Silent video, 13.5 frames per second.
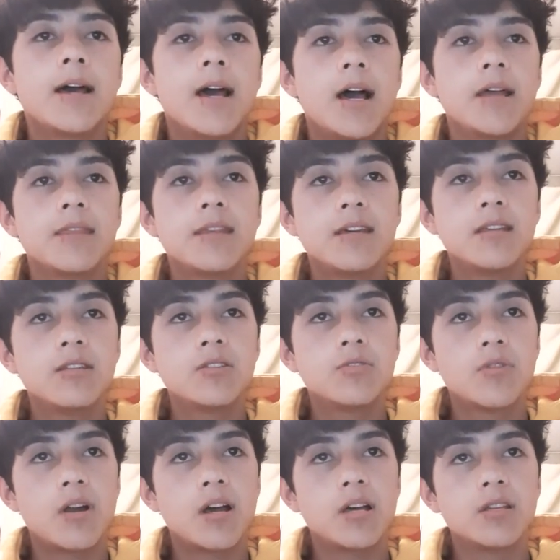And they
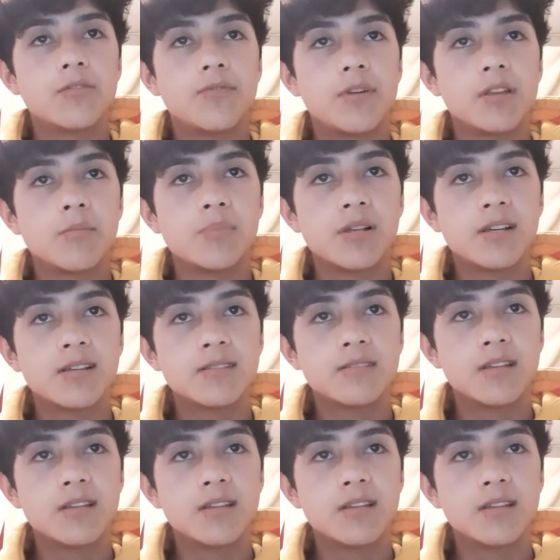tried to find a place,